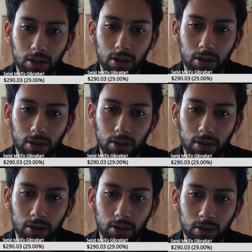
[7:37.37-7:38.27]
And
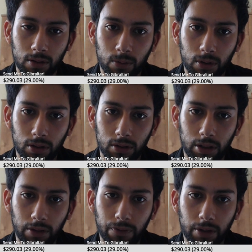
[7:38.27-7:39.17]
uh, well,
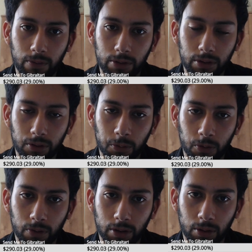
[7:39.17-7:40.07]
e5 was a good move here.